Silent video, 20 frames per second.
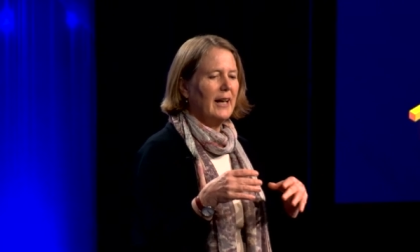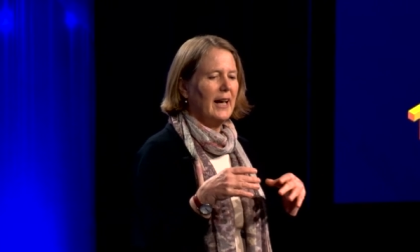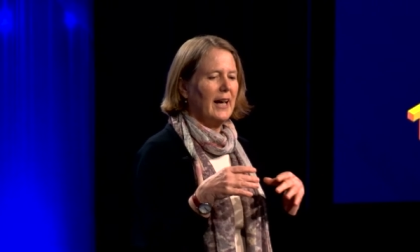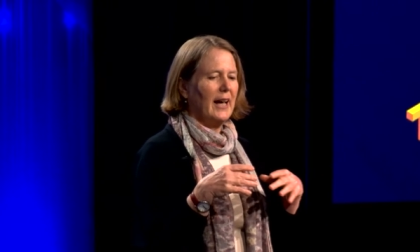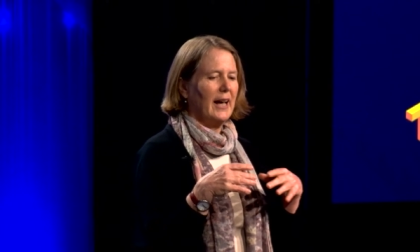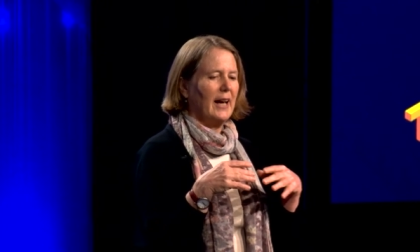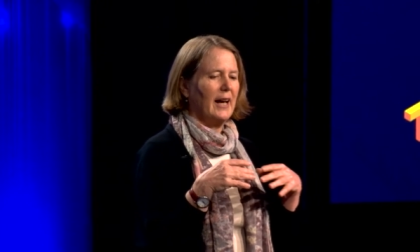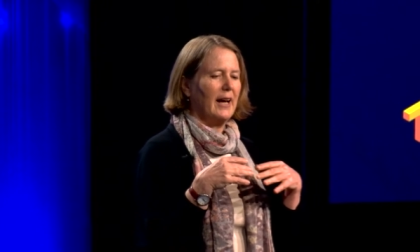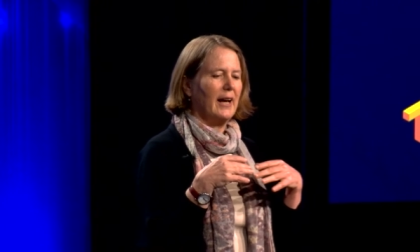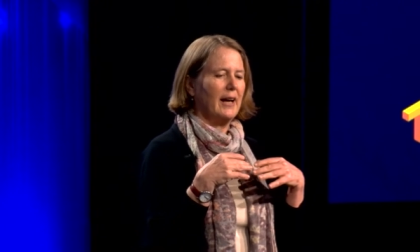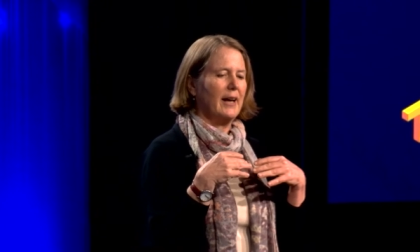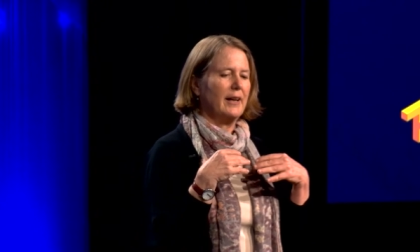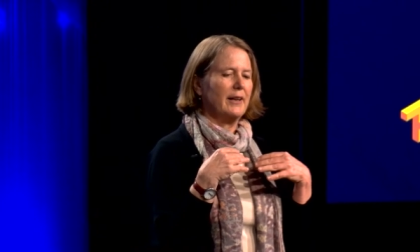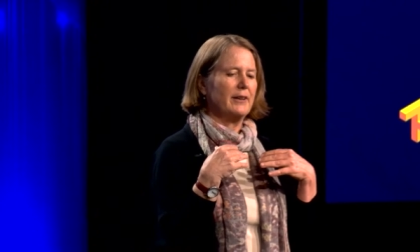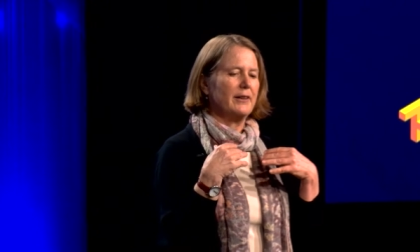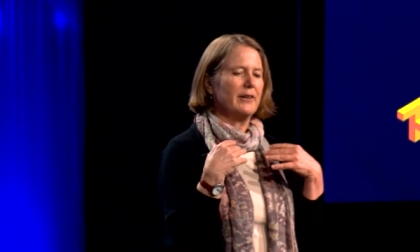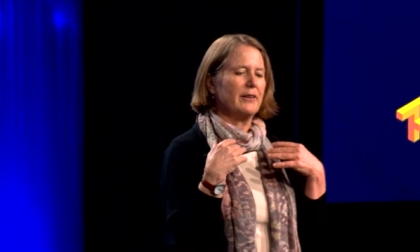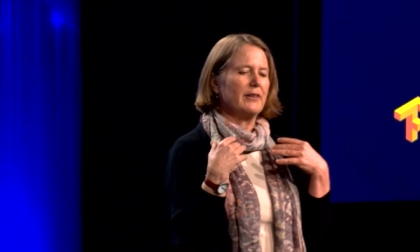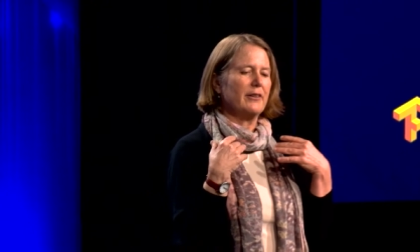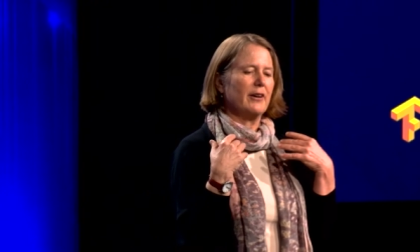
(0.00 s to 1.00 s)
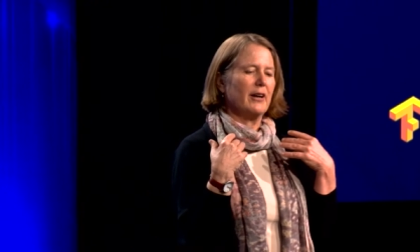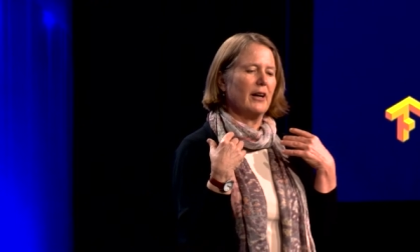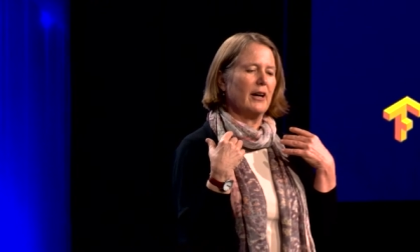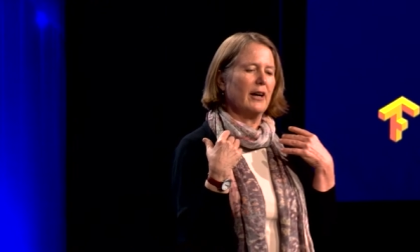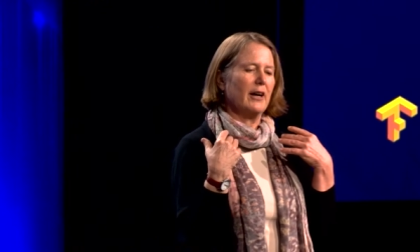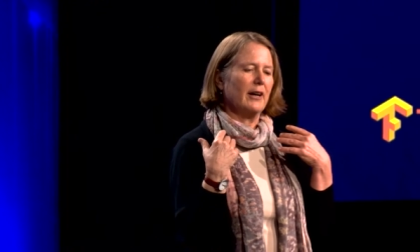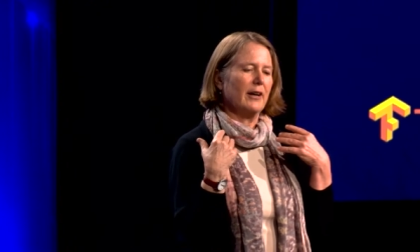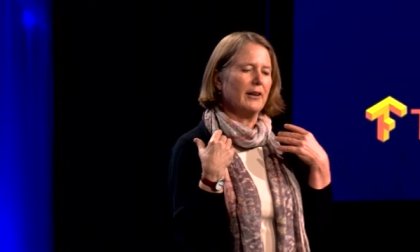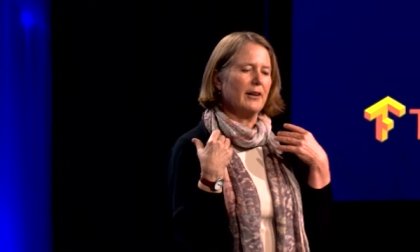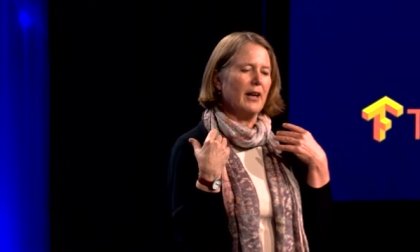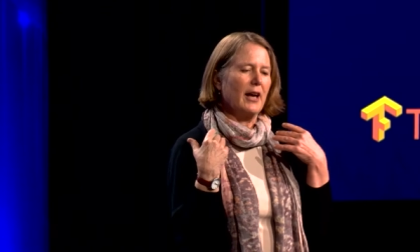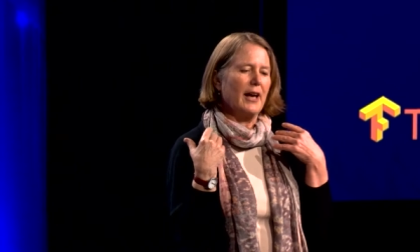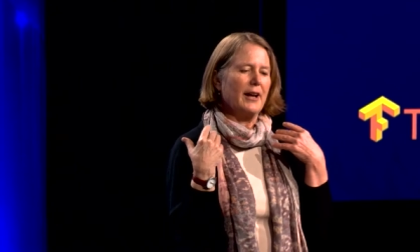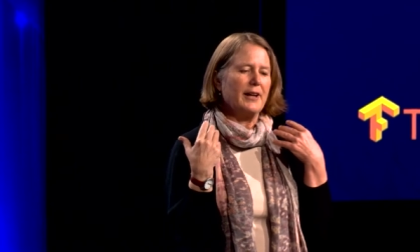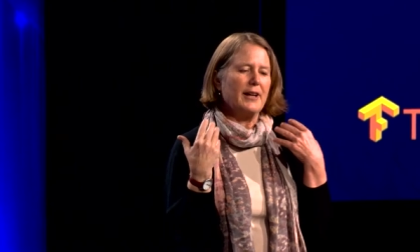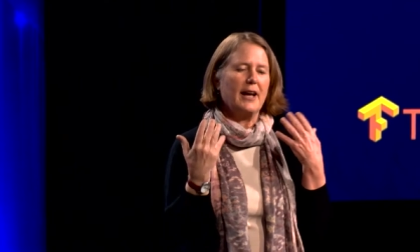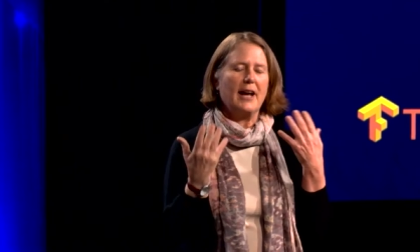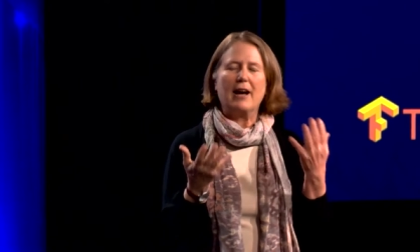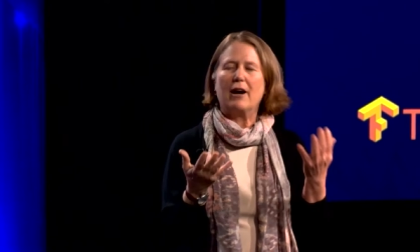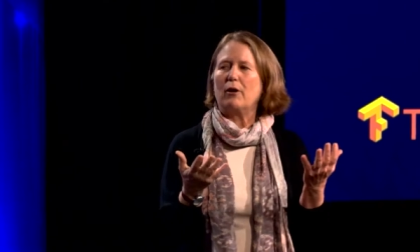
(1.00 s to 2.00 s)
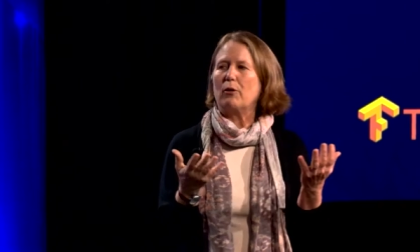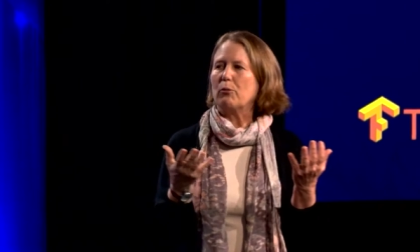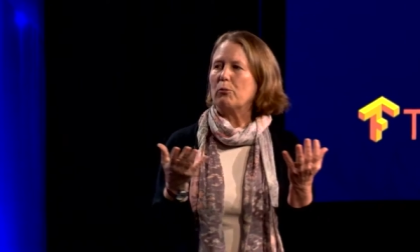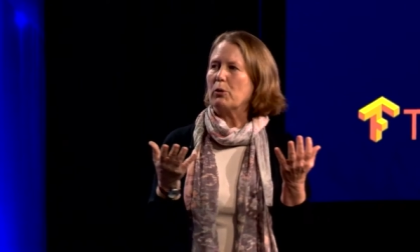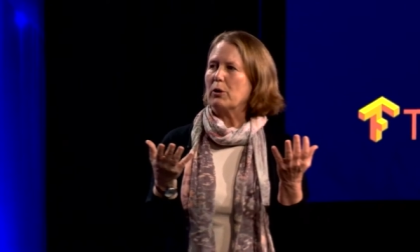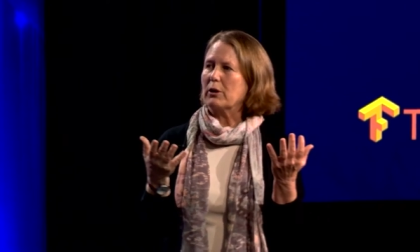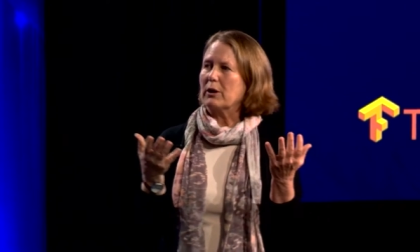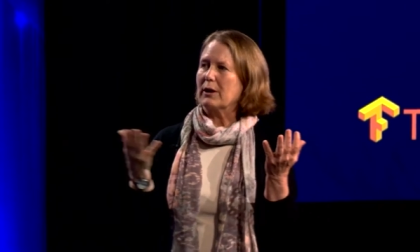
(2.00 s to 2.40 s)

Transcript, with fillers: And, uh, and now we're